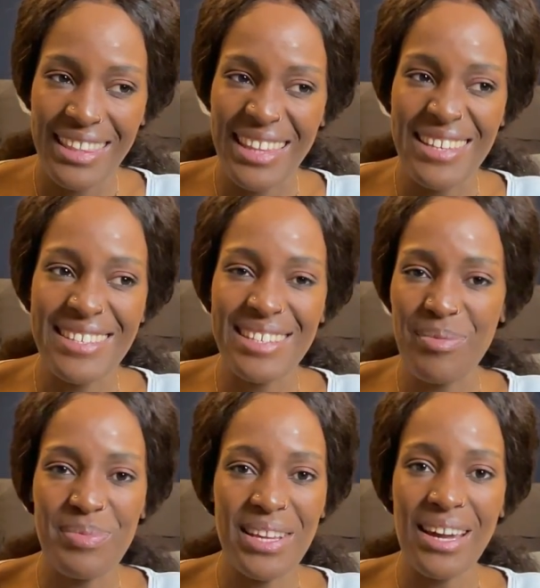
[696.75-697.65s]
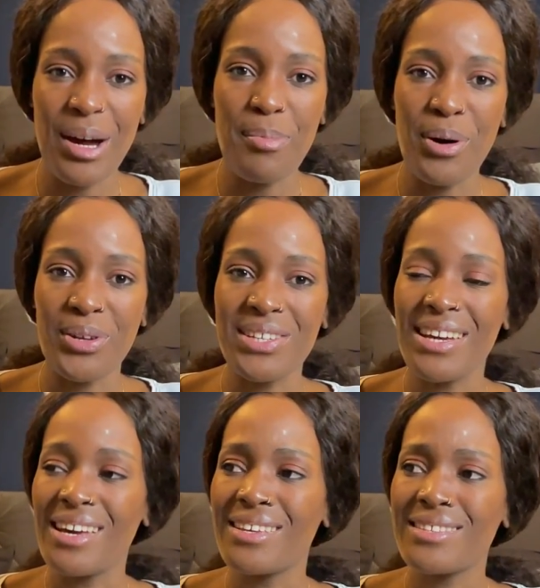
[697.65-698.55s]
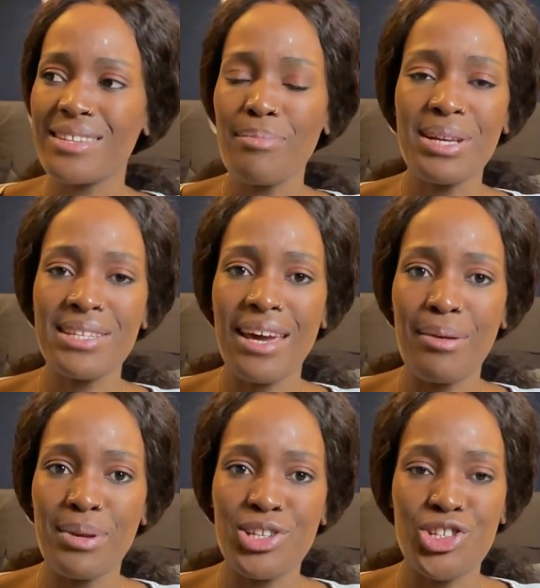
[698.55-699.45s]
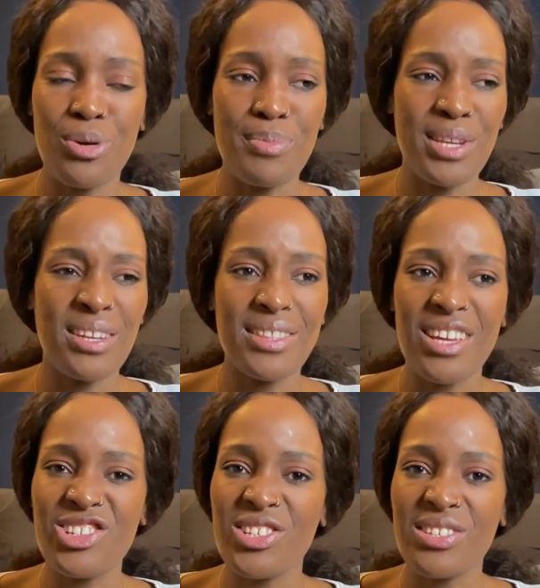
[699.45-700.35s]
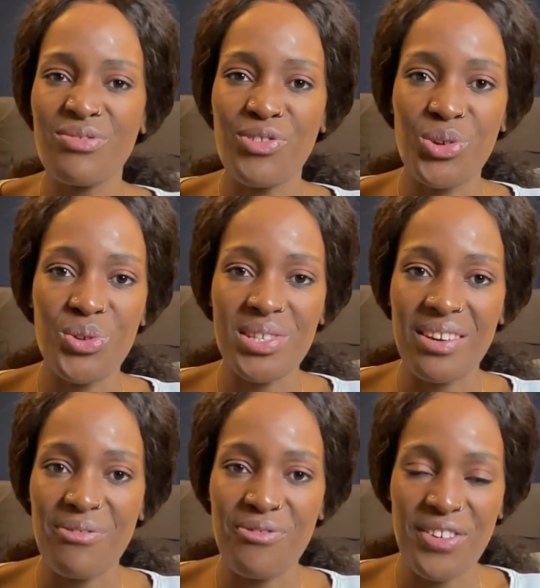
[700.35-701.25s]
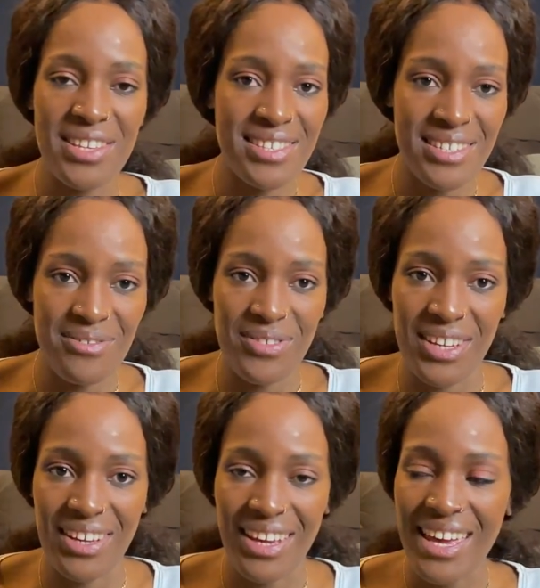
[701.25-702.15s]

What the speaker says: There's something about summertime in Germany that just feels festive-y.